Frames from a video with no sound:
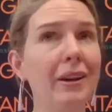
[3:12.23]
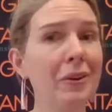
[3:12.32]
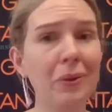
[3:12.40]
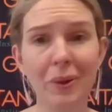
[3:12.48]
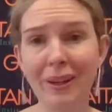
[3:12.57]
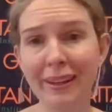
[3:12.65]

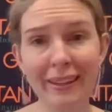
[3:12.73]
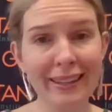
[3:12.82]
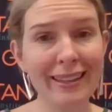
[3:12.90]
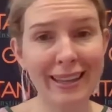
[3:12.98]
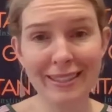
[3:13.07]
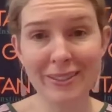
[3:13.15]
Look,
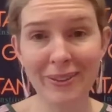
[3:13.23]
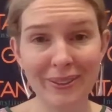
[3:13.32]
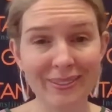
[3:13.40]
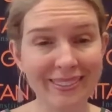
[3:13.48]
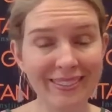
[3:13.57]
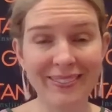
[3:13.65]
clearly that's
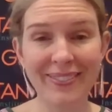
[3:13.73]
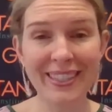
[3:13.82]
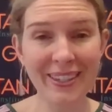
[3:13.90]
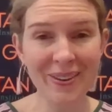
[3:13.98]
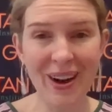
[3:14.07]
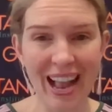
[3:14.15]
not sort of
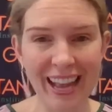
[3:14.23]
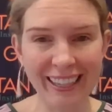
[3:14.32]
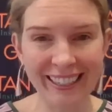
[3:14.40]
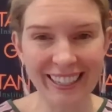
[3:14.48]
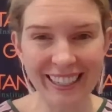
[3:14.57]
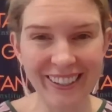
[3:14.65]

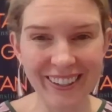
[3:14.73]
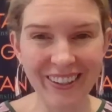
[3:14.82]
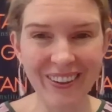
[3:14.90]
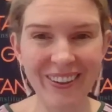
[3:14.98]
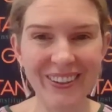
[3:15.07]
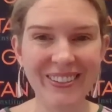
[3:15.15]
single-handedly going to
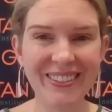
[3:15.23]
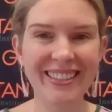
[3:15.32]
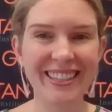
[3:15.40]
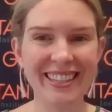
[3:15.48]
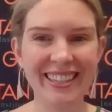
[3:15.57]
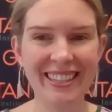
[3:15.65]
close
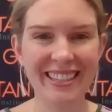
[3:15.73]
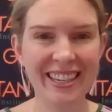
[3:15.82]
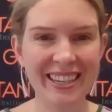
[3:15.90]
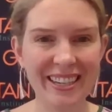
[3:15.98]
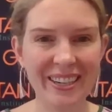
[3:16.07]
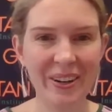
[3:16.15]
the
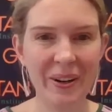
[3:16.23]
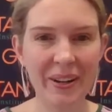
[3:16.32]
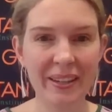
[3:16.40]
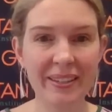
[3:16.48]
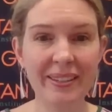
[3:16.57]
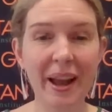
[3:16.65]
gender
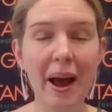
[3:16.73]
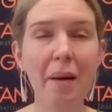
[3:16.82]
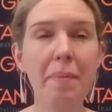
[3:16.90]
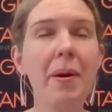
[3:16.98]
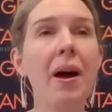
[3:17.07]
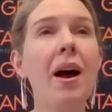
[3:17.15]
earnings
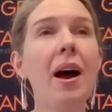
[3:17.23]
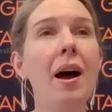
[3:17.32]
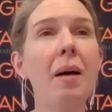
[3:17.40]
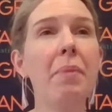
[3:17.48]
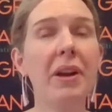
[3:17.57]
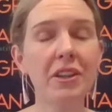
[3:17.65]
gap.
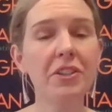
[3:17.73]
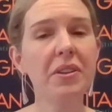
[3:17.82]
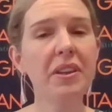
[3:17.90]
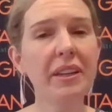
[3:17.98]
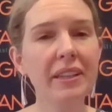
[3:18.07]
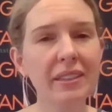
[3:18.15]
But I do
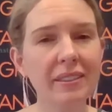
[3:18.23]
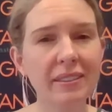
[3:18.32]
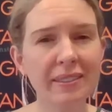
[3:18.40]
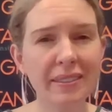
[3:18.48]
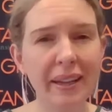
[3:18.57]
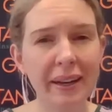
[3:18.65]
think
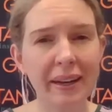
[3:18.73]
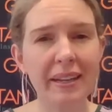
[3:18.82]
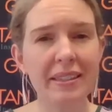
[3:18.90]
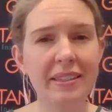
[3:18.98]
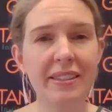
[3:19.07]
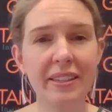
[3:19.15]

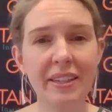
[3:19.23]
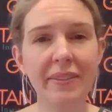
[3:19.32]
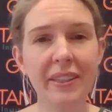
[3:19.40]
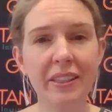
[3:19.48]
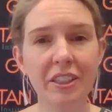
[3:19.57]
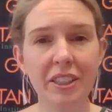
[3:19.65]
it's a
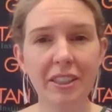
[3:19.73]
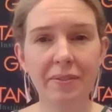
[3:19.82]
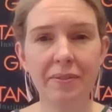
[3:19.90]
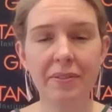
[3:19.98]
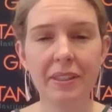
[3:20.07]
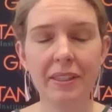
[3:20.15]
significant
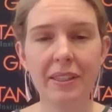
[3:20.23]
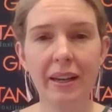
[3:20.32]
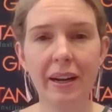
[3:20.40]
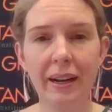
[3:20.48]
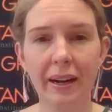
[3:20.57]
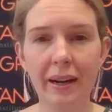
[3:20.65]
shift
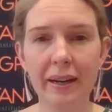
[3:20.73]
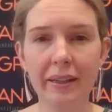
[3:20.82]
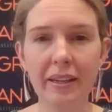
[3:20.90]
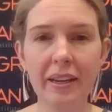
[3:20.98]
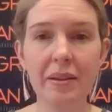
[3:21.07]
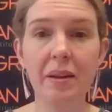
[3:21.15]

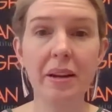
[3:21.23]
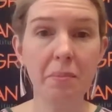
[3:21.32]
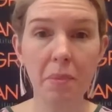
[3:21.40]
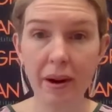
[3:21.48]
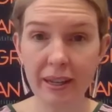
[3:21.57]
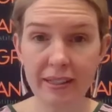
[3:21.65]

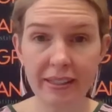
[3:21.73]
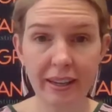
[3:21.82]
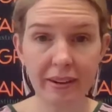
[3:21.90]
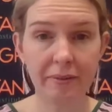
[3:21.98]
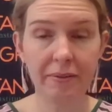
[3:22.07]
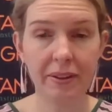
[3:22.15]
in
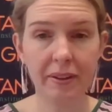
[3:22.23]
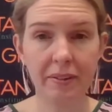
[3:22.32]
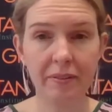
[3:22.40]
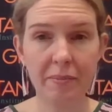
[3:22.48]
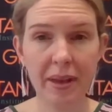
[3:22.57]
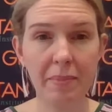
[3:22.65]
mindset
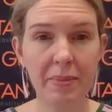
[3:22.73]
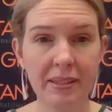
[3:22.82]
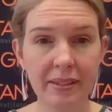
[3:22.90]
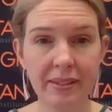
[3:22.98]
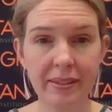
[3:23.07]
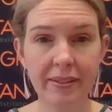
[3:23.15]
for many
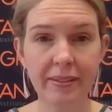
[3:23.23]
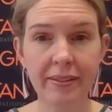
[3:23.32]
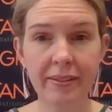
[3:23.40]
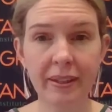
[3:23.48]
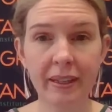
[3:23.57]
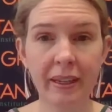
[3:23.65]

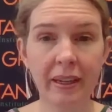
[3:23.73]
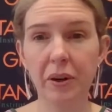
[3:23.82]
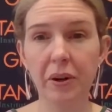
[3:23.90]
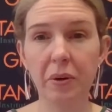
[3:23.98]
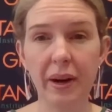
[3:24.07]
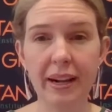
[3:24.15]
businesses.
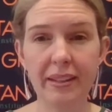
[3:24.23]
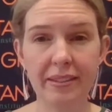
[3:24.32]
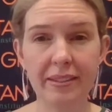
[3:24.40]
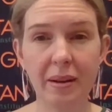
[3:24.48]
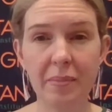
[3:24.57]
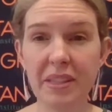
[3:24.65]

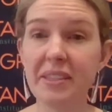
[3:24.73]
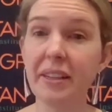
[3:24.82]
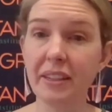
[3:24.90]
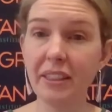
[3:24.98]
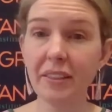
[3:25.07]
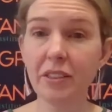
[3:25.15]
Creates some
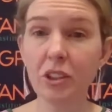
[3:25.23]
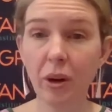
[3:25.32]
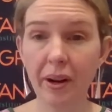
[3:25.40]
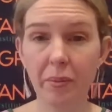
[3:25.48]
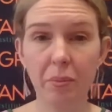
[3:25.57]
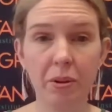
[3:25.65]
incentive to
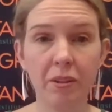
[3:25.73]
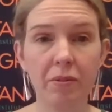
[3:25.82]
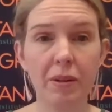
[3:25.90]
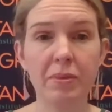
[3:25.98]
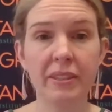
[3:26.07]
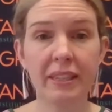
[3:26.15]
try and improve
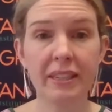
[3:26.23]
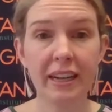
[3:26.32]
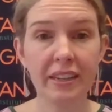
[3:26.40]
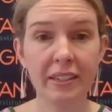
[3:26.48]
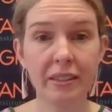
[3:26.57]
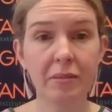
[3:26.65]

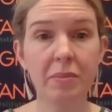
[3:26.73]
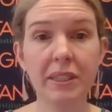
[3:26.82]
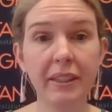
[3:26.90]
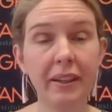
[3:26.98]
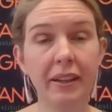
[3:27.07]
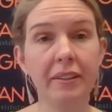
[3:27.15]
representation,
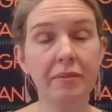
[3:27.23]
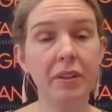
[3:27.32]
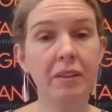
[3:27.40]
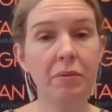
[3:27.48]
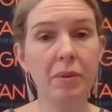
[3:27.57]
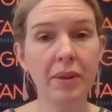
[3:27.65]
particularly
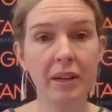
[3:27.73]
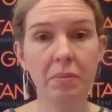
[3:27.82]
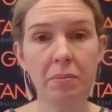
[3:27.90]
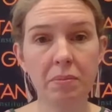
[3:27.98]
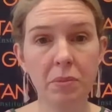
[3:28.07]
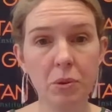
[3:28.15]
of women
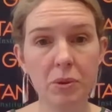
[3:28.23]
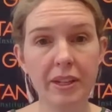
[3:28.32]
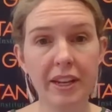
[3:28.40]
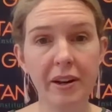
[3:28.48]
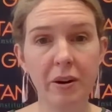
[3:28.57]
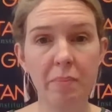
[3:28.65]
in more
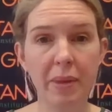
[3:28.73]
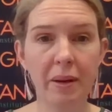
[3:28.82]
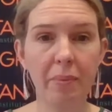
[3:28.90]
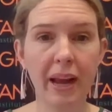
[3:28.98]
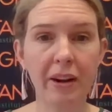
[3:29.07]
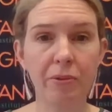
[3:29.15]
senior and better
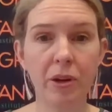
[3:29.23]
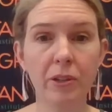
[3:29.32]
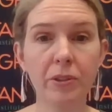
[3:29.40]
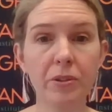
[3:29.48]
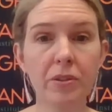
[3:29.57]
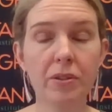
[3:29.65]
paid
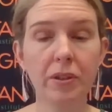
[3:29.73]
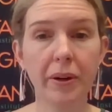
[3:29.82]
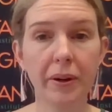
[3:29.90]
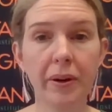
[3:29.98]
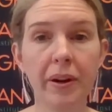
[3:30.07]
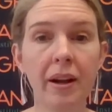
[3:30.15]
roles.
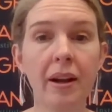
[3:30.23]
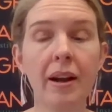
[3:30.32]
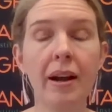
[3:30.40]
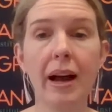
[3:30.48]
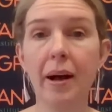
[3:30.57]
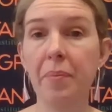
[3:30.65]
So
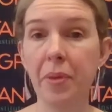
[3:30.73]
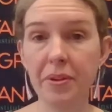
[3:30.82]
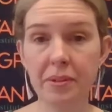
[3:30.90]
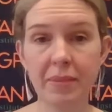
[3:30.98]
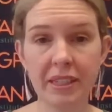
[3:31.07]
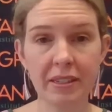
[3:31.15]

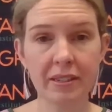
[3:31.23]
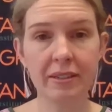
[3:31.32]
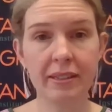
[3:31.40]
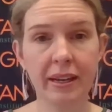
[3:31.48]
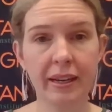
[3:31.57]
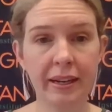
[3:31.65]
those
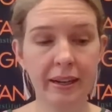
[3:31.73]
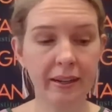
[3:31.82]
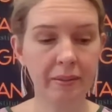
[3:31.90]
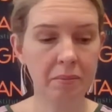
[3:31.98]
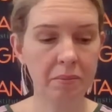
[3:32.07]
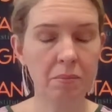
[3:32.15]
measures
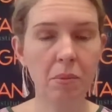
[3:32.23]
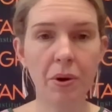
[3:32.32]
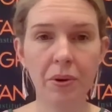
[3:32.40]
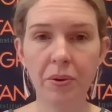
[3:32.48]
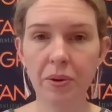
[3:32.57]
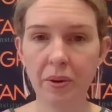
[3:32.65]
are
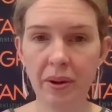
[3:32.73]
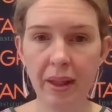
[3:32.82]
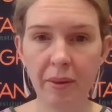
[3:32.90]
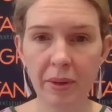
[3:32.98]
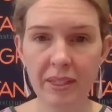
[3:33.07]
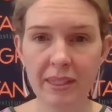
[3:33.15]
modelled on
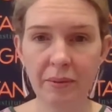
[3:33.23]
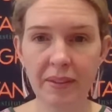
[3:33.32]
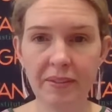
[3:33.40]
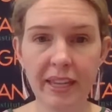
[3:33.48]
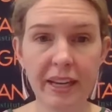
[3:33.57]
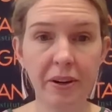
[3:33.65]
other ones that
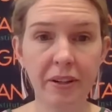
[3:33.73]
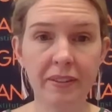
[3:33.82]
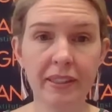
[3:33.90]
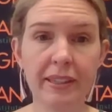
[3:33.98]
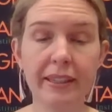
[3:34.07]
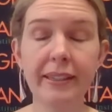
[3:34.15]
we've seen
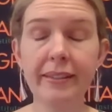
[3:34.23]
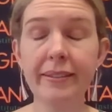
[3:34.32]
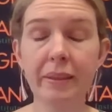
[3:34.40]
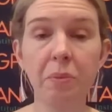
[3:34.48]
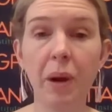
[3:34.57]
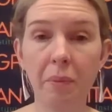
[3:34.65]
overseas,
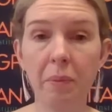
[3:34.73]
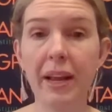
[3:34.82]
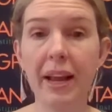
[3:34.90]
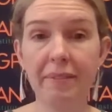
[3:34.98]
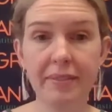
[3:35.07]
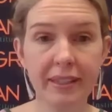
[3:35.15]
and we
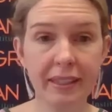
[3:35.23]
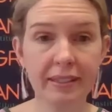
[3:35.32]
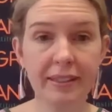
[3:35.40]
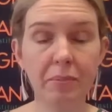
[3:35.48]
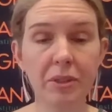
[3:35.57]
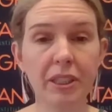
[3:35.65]
have seen
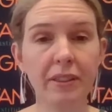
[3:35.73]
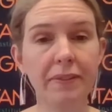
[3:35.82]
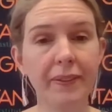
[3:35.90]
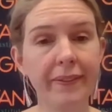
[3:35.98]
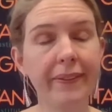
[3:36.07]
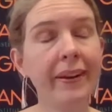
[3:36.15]
some
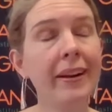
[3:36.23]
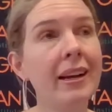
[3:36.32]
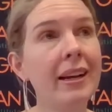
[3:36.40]
shifts